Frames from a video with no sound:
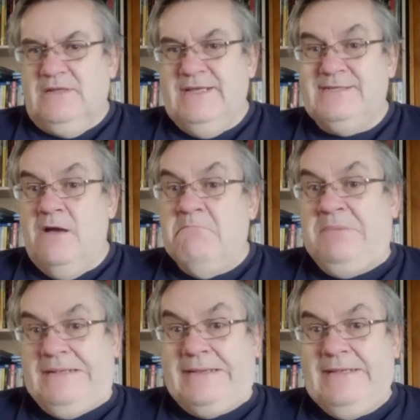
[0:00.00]
is
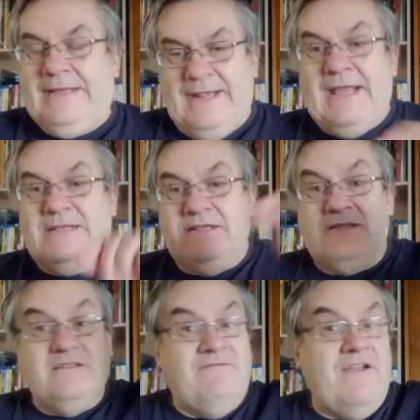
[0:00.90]
umbilically connected
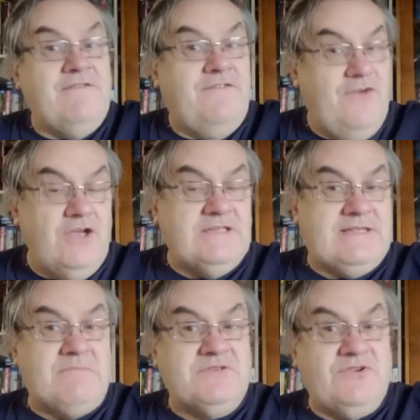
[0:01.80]
to the very first
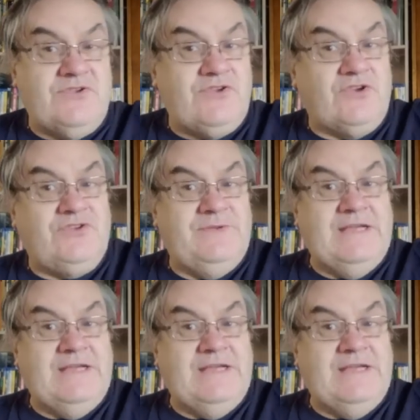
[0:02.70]
episode of Doctor Who in